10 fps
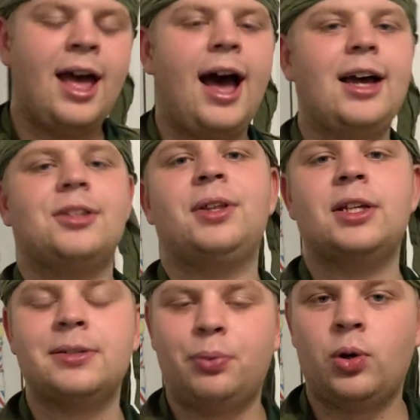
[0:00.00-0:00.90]
I still think
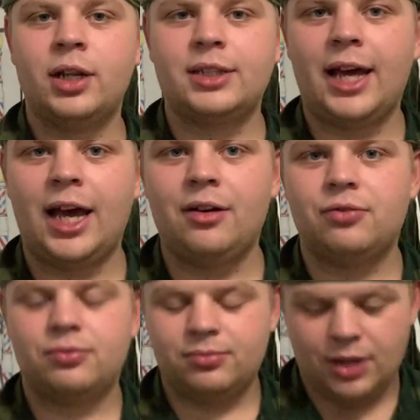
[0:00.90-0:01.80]
it's important to have
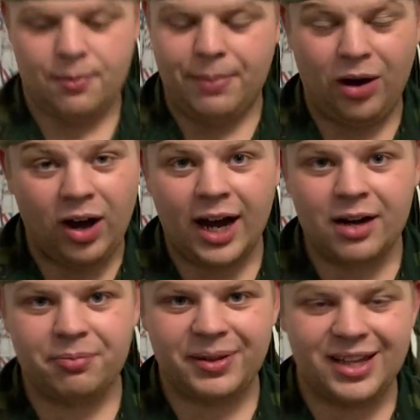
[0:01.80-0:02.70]
a belt
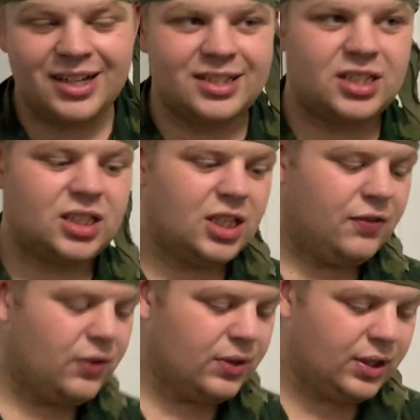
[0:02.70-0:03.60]
on because
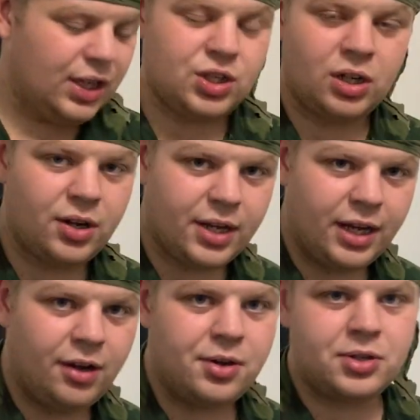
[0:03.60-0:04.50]
if you're ditching all your
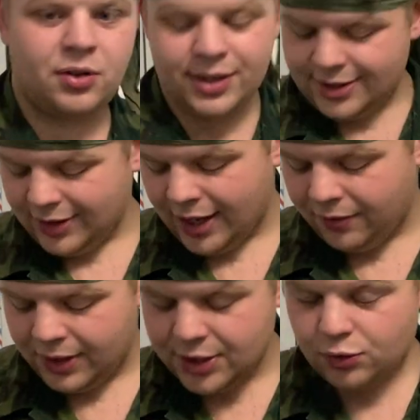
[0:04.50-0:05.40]
gear, you should at least still have at
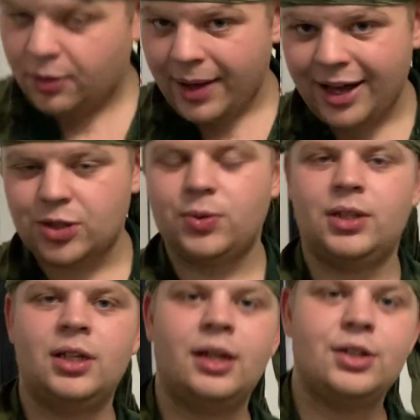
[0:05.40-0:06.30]
least 3 mags with
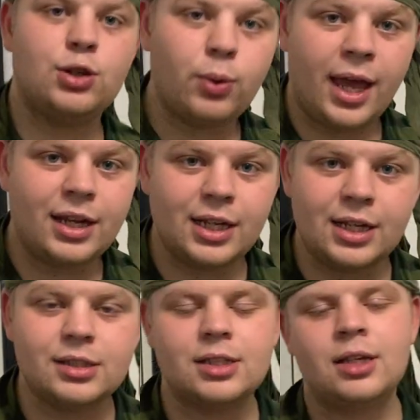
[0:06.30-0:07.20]
you and 2
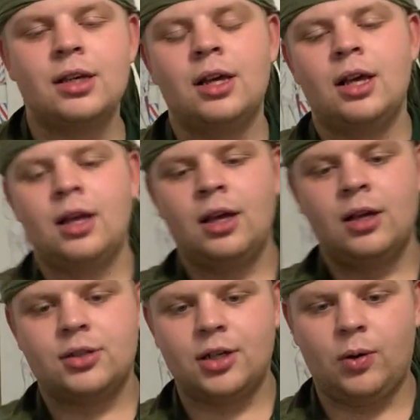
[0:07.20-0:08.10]
canteens.
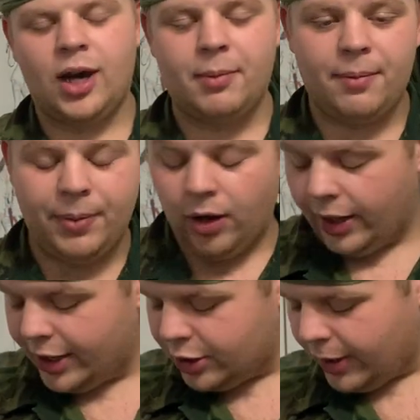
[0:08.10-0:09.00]
So on my belt,
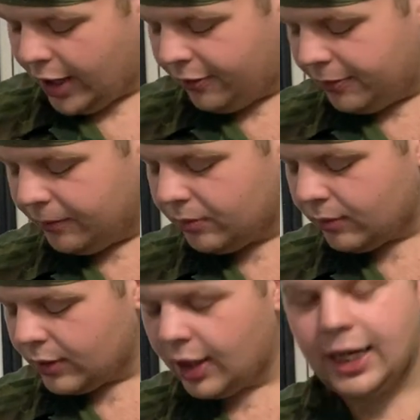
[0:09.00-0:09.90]
I do have
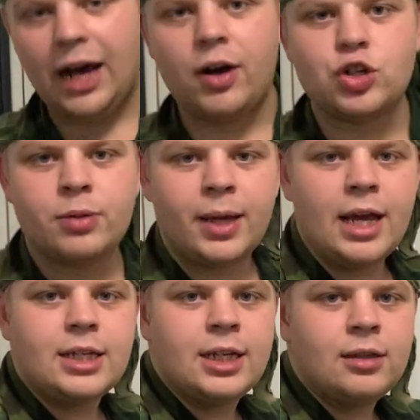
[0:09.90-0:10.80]
a nylon trim
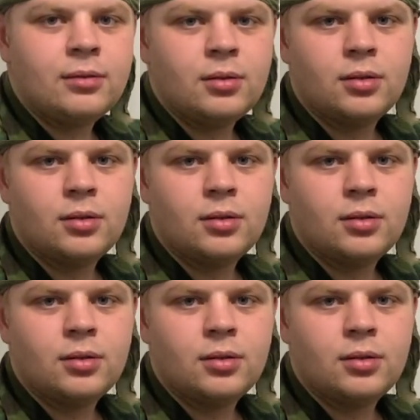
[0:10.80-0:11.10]
canteen,